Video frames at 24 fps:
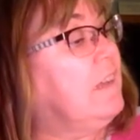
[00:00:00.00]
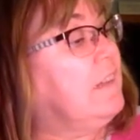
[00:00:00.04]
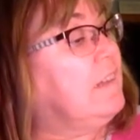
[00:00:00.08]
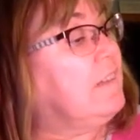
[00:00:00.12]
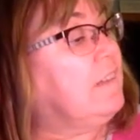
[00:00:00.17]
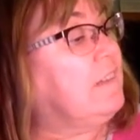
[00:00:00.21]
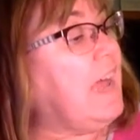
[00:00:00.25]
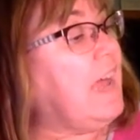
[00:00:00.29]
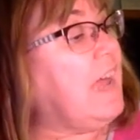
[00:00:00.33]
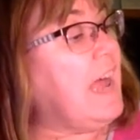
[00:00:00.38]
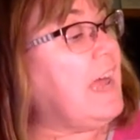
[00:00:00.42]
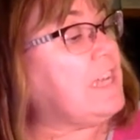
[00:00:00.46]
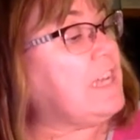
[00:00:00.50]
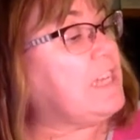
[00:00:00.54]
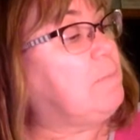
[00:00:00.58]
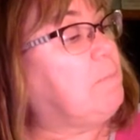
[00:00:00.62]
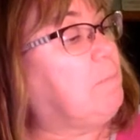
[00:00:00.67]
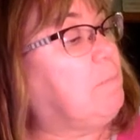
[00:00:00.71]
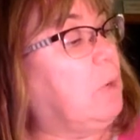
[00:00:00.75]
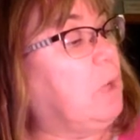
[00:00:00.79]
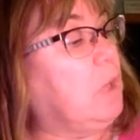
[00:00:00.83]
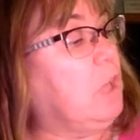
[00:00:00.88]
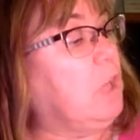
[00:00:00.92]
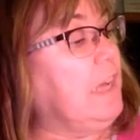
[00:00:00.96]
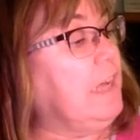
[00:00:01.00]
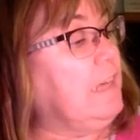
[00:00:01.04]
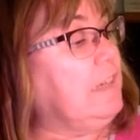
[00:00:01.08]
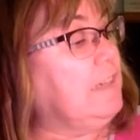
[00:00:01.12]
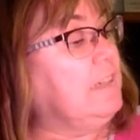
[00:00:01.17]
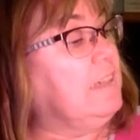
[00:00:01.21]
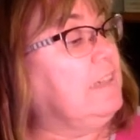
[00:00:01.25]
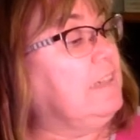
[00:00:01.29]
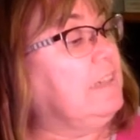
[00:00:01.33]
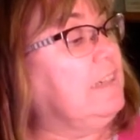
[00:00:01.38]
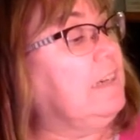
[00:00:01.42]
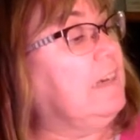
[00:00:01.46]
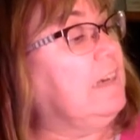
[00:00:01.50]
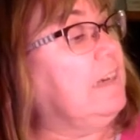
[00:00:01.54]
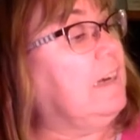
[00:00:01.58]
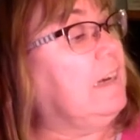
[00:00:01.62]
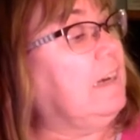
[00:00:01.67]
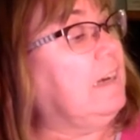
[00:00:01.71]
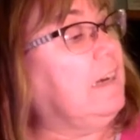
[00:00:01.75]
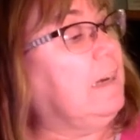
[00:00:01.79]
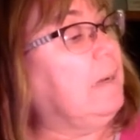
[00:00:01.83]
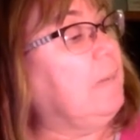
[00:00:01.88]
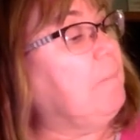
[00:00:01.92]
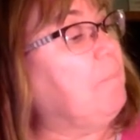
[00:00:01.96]
the last bullet,
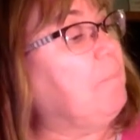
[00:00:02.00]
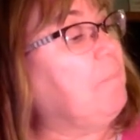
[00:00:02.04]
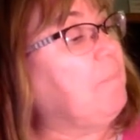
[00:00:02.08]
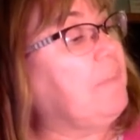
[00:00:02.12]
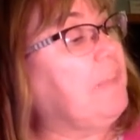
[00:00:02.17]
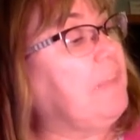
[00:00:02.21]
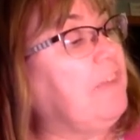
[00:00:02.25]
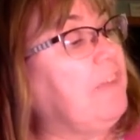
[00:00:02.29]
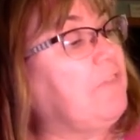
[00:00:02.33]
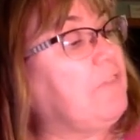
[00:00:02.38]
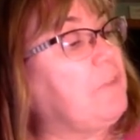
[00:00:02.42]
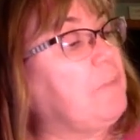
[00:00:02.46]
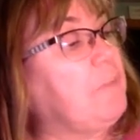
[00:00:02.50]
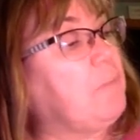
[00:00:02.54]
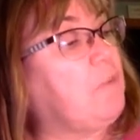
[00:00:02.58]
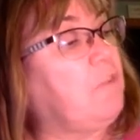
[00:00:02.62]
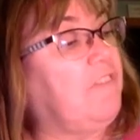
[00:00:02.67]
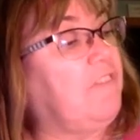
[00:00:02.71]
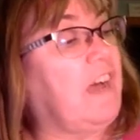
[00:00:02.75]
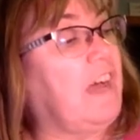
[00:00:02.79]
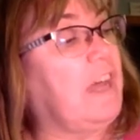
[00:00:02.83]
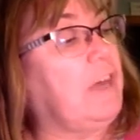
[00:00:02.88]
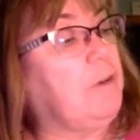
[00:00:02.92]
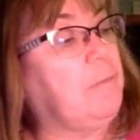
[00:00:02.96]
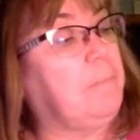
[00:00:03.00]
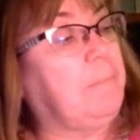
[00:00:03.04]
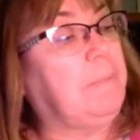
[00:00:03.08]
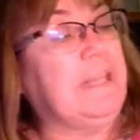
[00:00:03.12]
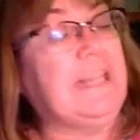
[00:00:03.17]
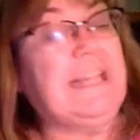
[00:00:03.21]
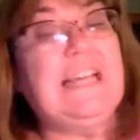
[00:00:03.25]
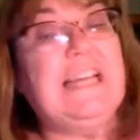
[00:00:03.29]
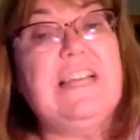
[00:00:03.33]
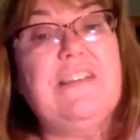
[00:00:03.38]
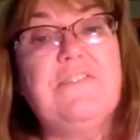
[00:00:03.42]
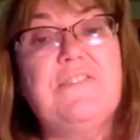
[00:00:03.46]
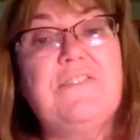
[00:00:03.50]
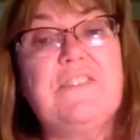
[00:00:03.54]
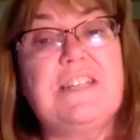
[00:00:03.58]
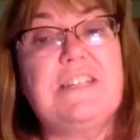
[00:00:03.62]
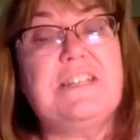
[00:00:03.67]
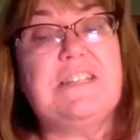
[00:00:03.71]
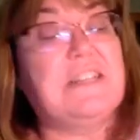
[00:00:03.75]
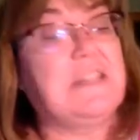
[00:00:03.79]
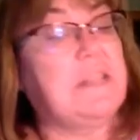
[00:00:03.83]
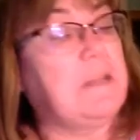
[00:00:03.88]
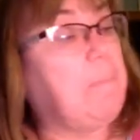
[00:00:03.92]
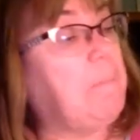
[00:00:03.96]
if the provider believes
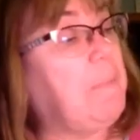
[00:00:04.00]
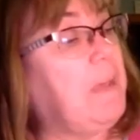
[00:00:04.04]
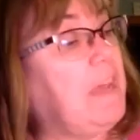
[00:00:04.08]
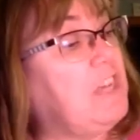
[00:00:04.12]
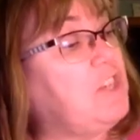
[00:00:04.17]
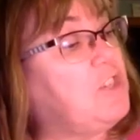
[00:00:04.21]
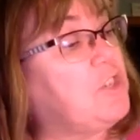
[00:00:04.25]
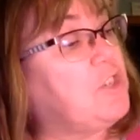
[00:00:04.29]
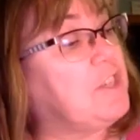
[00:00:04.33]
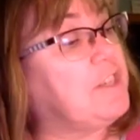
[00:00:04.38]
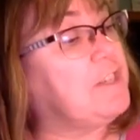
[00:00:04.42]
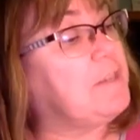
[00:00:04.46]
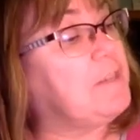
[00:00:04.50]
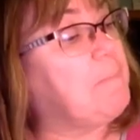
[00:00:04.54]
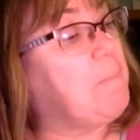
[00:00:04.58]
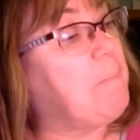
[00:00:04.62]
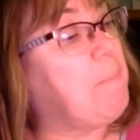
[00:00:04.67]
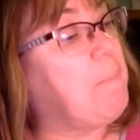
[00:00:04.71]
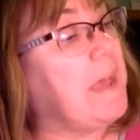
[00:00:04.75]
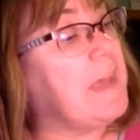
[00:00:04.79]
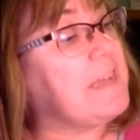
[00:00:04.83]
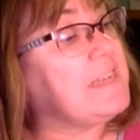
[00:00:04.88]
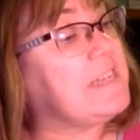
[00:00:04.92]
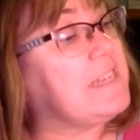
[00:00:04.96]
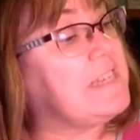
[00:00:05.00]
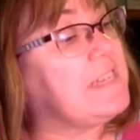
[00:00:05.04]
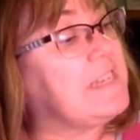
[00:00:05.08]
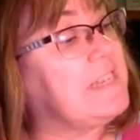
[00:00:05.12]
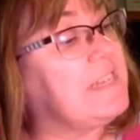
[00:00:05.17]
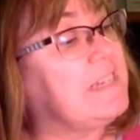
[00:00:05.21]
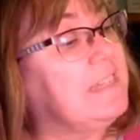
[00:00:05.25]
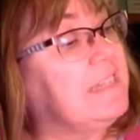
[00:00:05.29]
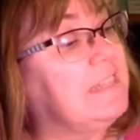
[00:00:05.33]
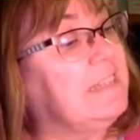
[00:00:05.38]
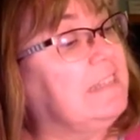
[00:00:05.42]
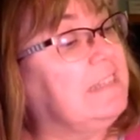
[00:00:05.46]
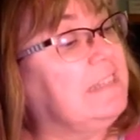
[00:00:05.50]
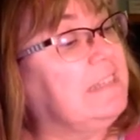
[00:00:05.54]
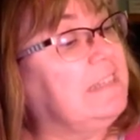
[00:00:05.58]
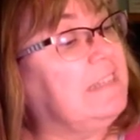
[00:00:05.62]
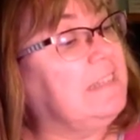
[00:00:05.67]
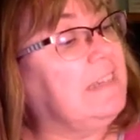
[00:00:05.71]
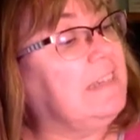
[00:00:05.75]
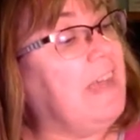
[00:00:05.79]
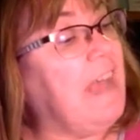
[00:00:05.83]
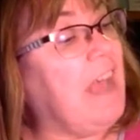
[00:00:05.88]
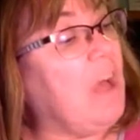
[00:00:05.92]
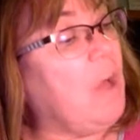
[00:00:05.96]
it's in the patient's best
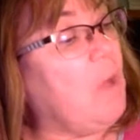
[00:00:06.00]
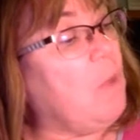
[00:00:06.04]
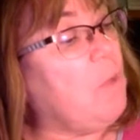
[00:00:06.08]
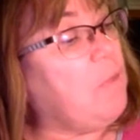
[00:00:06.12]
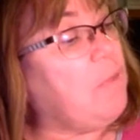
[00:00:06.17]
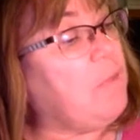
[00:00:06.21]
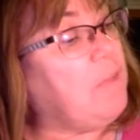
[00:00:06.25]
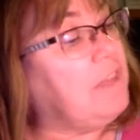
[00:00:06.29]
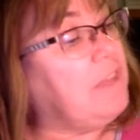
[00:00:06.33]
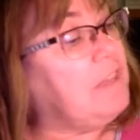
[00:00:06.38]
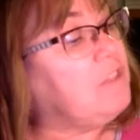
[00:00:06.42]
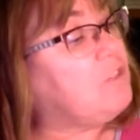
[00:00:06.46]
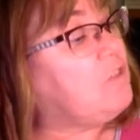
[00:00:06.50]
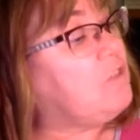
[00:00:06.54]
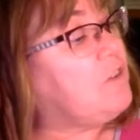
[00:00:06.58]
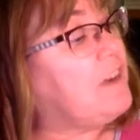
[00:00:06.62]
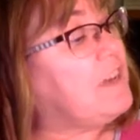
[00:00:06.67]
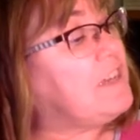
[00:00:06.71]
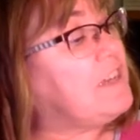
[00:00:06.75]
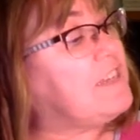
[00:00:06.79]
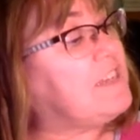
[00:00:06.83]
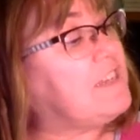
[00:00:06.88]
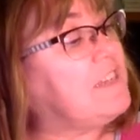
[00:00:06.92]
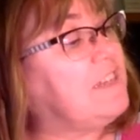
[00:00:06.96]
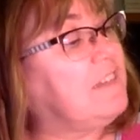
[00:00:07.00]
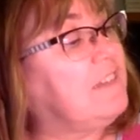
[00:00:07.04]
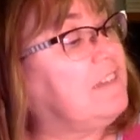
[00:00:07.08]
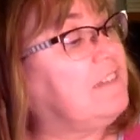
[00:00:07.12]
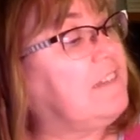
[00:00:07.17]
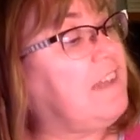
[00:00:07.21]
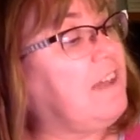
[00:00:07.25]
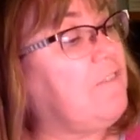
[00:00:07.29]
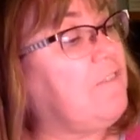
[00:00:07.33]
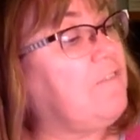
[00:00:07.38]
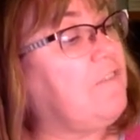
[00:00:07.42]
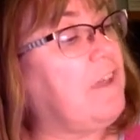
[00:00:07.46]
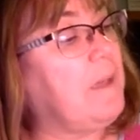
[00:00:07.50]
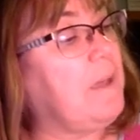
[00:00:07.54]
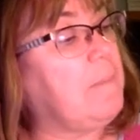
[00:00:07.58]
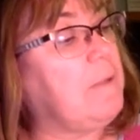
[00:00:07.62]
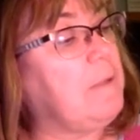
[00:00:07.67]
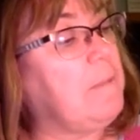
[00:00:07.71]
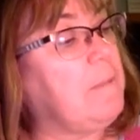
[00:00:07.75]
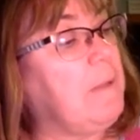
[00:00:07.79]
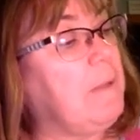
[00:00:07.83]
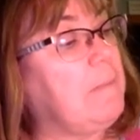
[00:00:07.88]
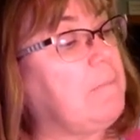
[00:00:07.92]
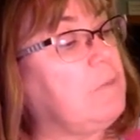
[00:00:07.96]
health interest that
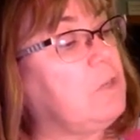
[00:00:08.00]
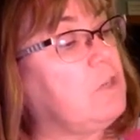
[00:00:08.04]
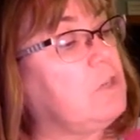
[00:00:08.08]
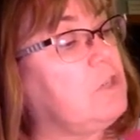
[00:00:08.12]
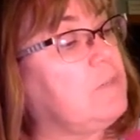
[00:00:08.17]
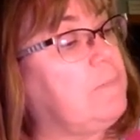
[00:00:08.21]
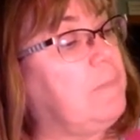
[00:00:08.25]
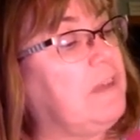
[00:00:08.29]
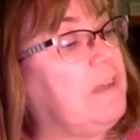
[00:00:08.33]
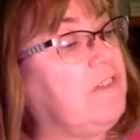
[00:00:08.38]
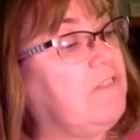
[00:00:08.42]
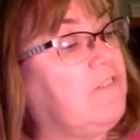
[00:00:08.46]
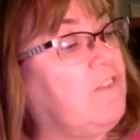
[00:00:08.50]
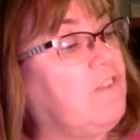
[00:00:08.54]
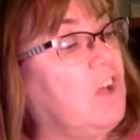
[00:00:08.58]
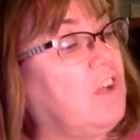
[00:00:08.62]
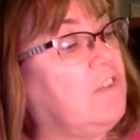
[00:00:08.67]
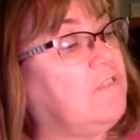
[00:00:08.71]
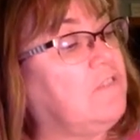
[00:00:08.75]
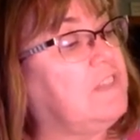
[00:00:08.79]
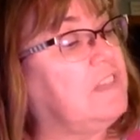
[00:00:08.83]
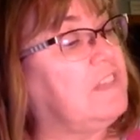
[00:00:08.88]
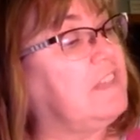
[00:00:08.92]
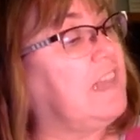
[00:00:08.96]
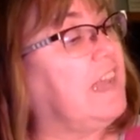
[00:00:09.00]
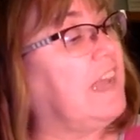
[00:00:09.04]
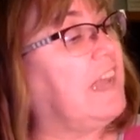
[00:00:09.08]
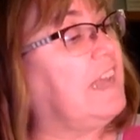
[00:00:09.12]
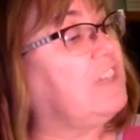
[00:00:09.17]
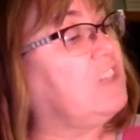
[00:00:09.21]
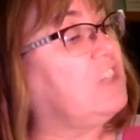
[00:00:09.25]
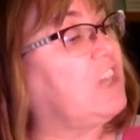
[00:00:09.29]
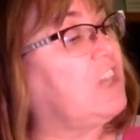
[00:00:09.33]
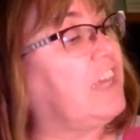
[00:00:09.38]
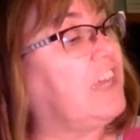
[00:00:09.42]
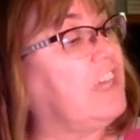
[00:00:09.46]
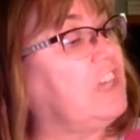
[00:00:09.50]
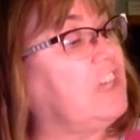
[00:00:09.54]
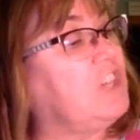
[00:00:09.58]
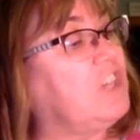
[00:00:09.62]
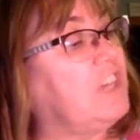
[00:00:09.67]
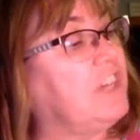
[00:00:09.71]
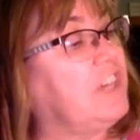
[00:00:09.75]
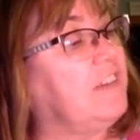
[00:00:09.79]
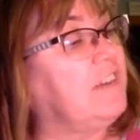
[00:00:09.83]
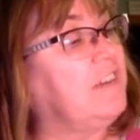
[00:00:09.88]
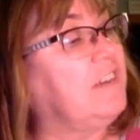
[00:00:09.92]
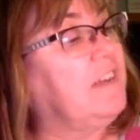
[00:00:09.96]
family members be involved in the
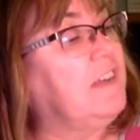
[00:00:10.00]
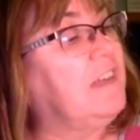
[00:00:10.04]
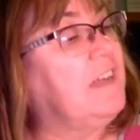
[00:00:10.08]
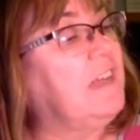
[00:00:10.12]
education,